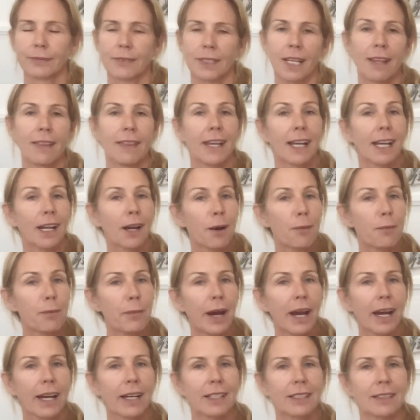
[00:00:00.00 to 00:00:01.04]
And then come
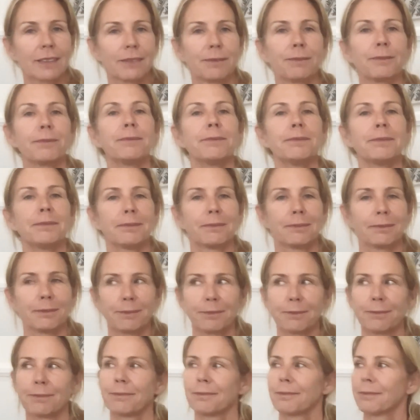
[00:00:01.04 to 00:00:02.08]
back.
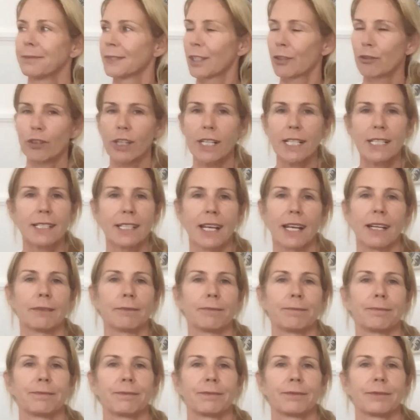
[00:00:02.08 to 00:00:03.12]
Reset.
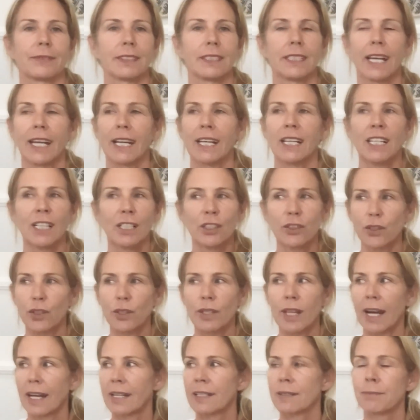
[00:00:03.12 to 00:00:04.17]
Yeah, do
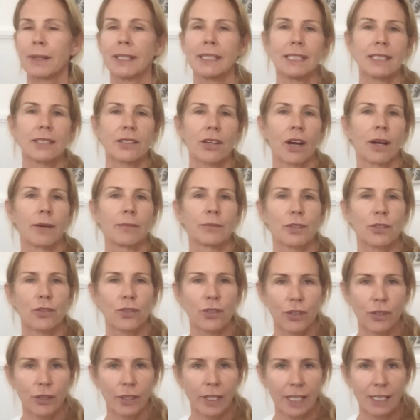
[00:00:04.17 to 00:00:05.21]
that as many times as
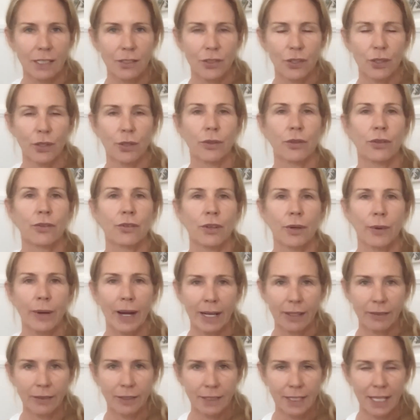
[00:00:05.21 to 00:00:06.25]
you need to
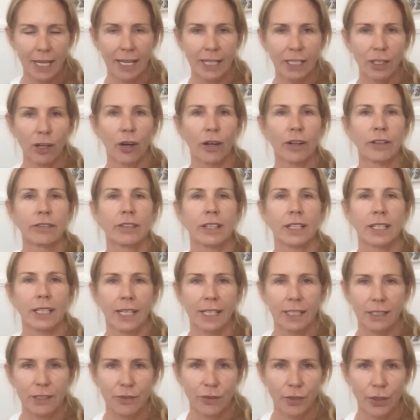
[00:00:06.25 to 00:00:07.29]
throughout the day over the
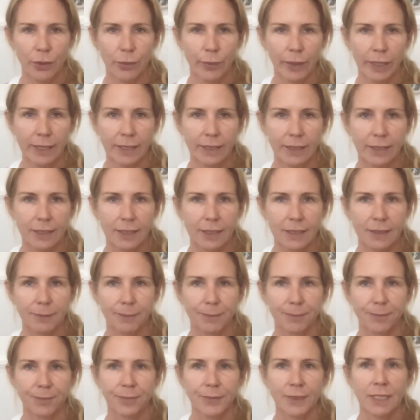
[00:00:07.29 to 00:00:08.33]
next few weeks.
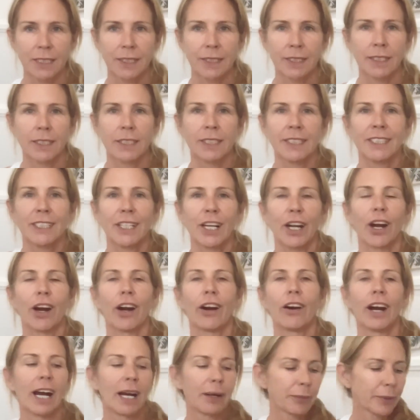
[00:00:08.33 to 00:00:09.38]
All
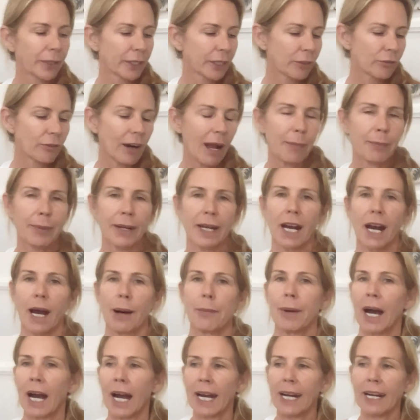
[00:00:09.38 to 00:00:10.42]
right, I'm going to wrap it
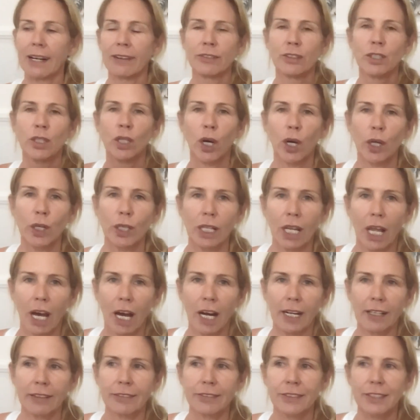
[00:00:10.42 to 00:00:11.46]
up. I have no
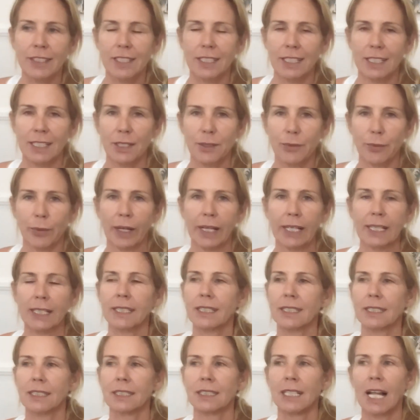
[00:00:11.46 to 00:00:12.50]
lives this week.